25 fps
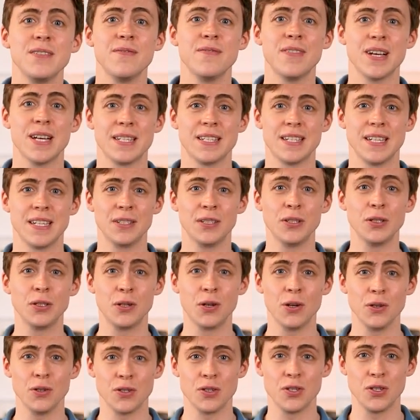investing could
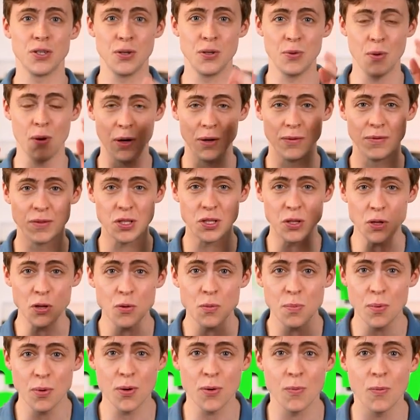cost you over
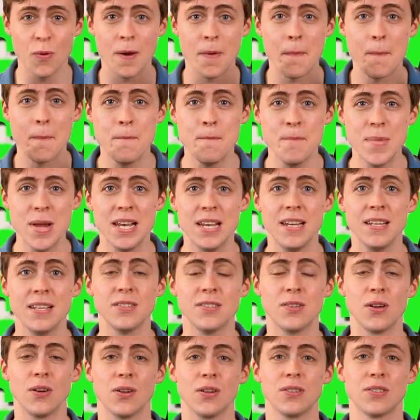$2.1
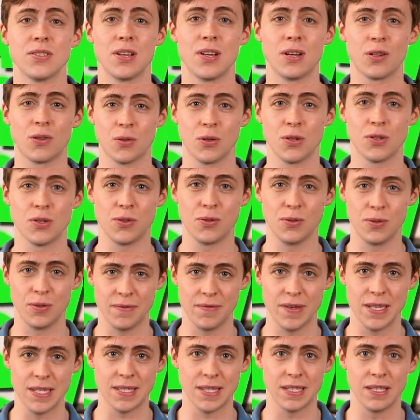million across your
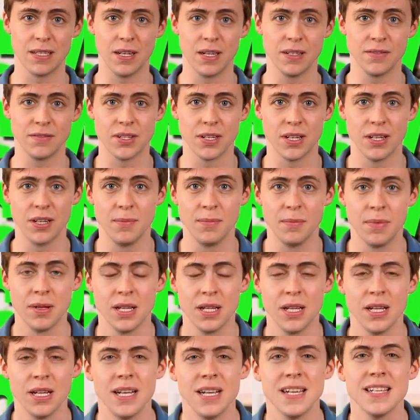investing lifetime?
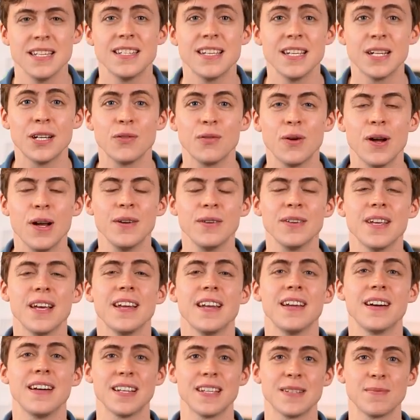Stick around
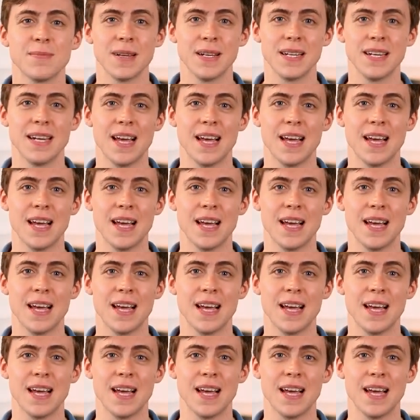and I'll explain